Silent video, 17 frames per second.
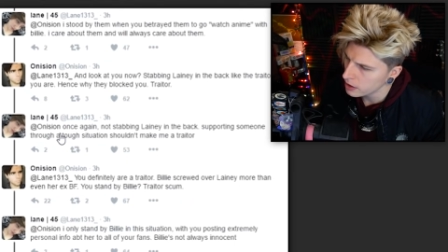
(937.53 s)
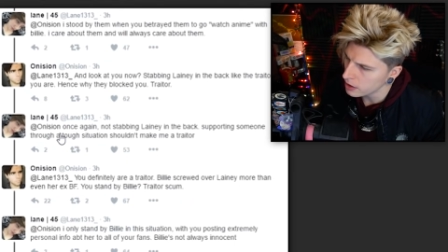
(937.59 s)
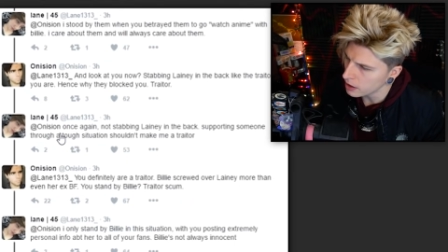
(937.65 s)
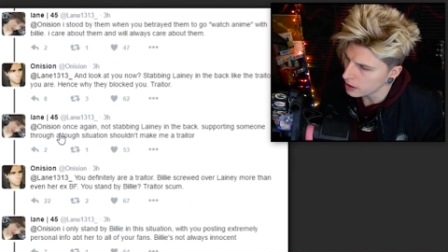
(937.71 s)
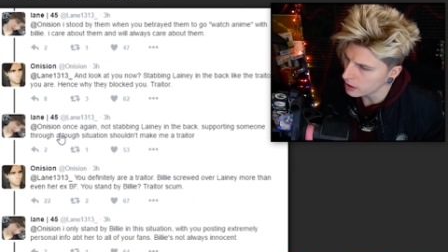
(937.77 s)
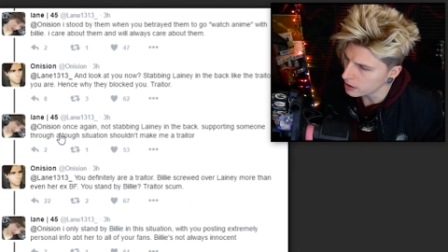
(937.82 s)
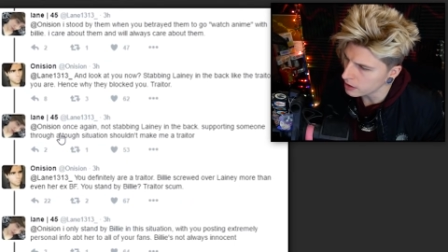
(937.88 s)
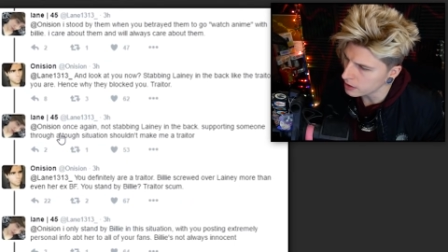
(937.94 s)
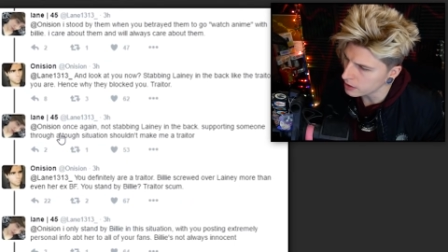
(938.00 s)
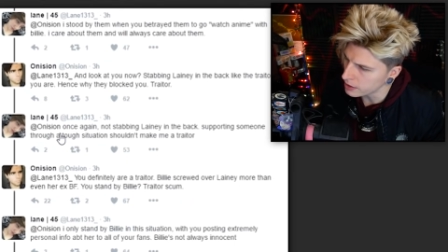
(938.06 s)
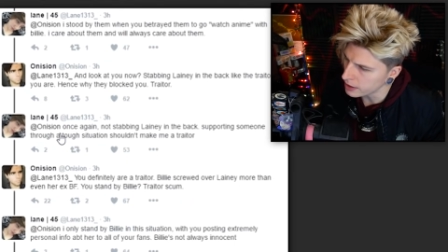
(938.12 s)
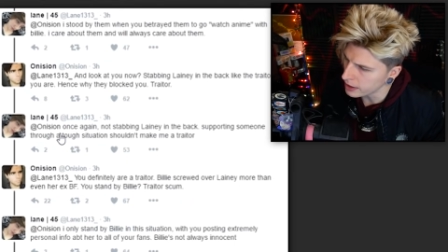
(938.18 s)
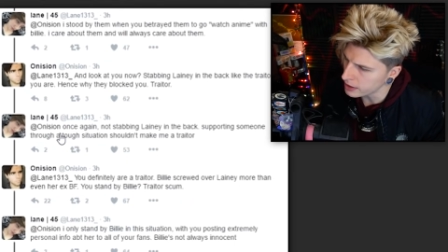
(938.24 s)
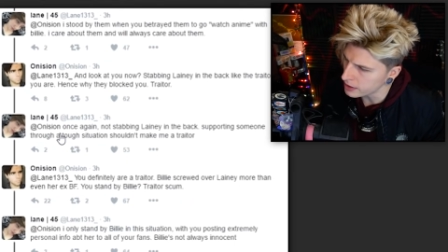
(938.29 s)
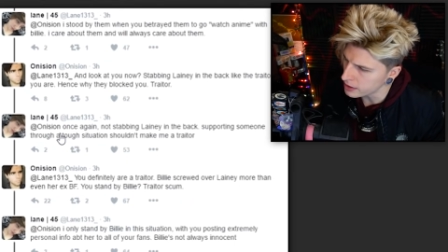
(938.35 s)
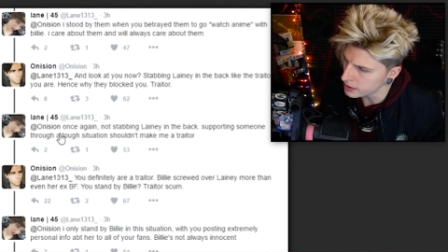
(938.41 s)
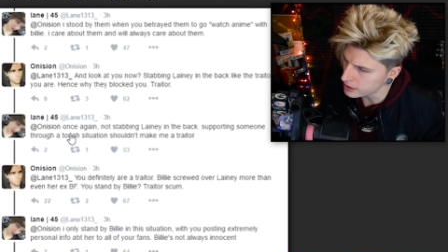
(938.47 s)
Uh,
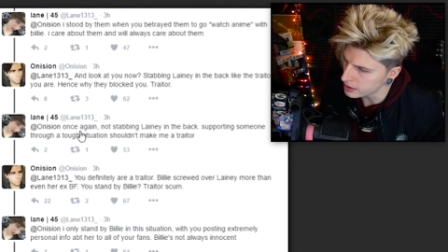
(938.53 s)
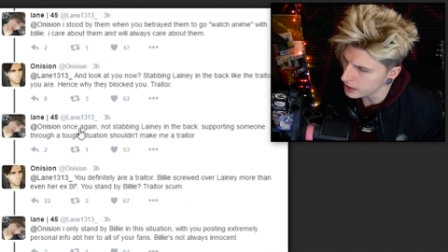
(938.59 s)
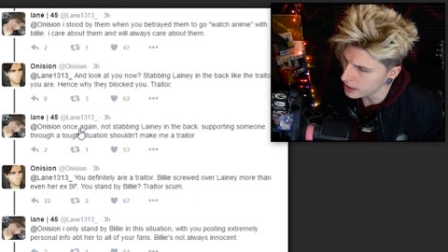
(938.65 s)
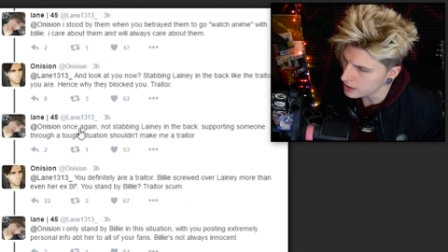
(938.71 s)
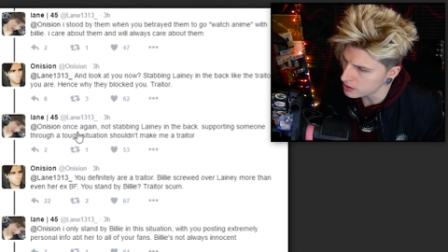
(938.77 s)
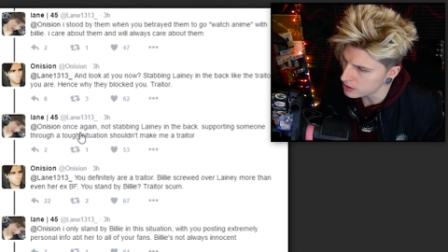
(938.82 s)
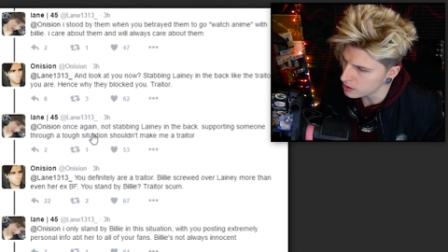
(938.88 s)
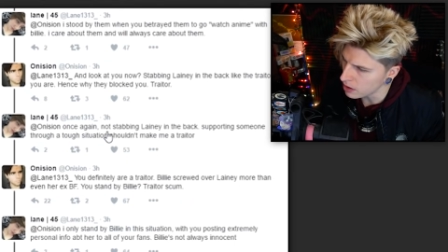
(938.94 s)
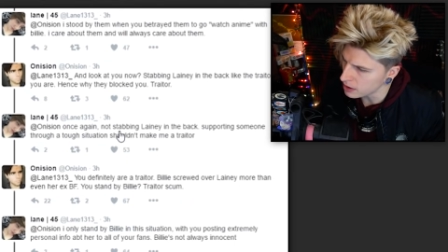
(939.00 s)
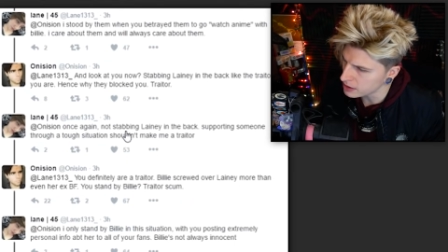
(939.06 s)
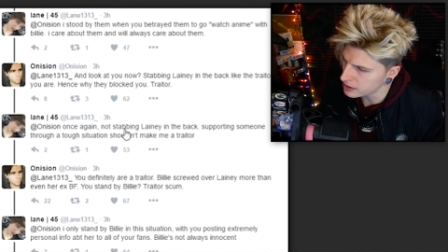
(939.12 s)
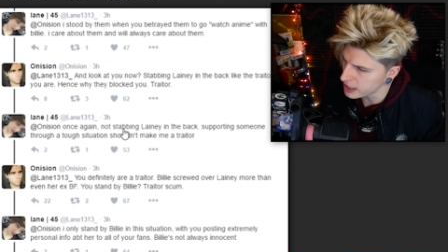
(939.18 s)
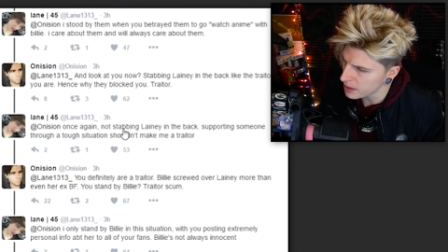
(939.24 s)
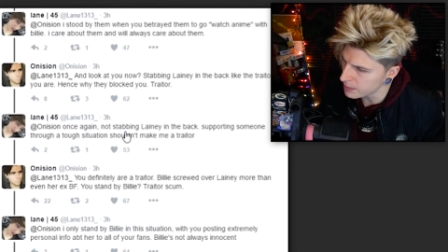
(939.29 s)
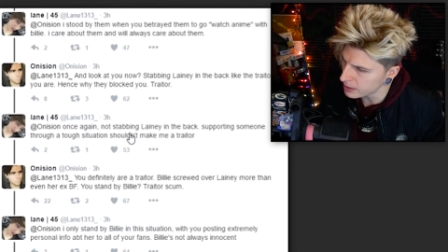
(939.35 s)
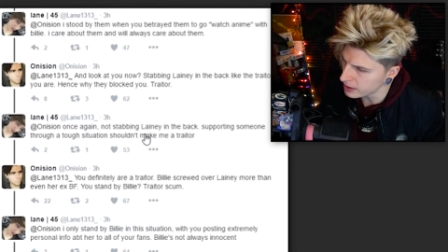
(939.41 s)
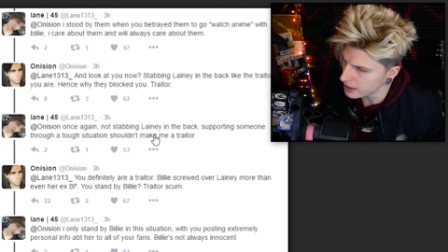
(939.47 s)
then says, not
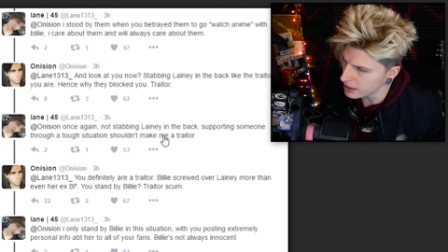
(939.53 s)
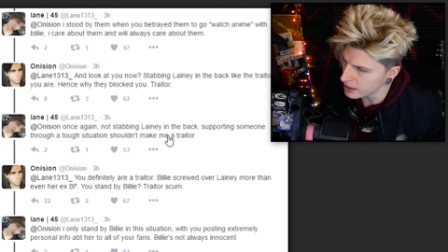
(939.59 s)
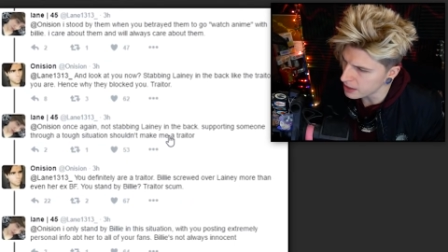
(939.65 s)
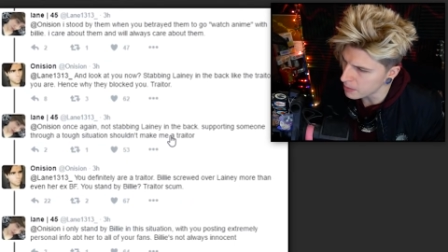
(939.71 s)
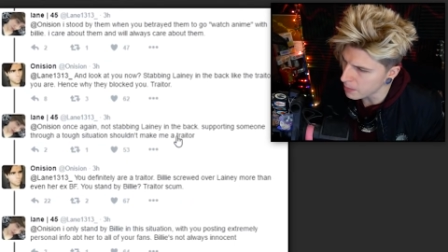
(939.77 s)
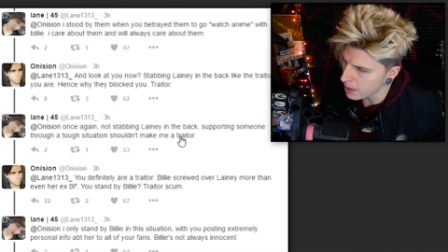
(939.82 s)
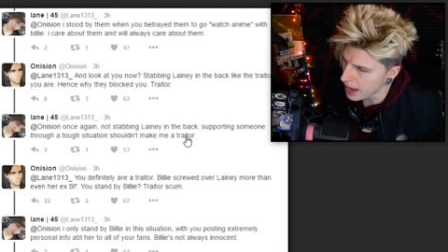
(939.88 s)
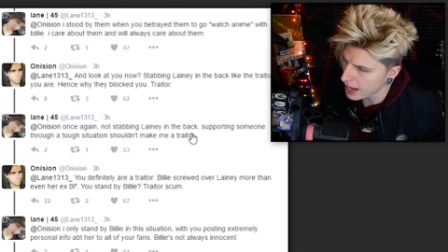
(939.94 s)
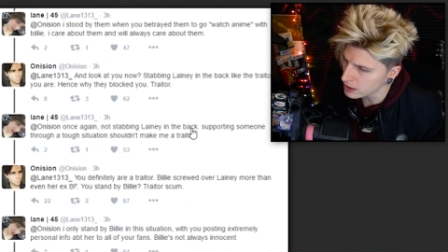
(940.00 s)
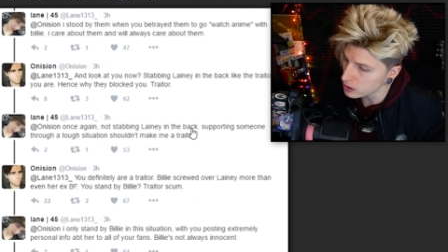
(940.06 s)
stabbing Lainey in the back,